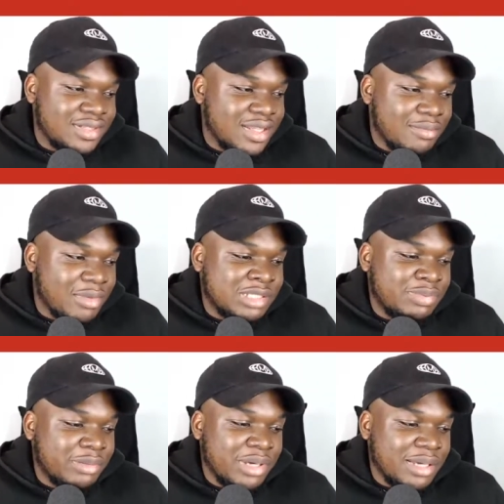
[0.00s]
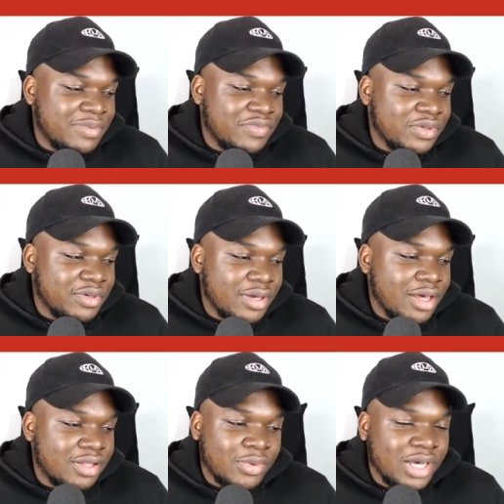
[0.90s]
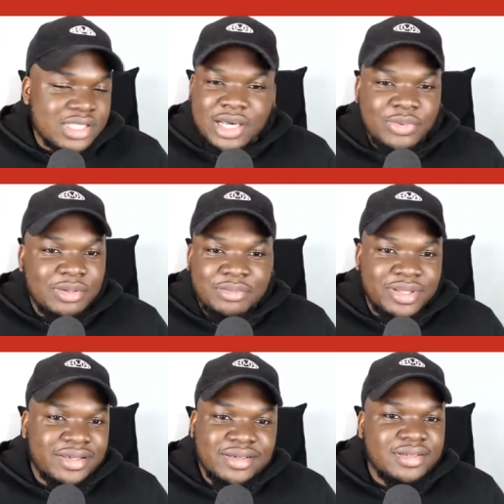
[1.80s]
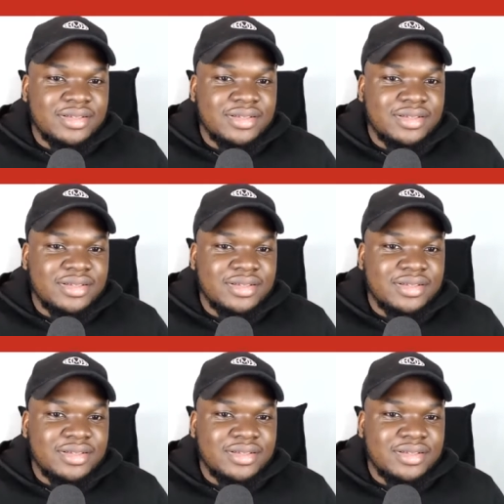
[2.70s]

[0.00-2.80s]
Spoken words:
It must be a pay-per-view. Otherwise, I wouldn't be here.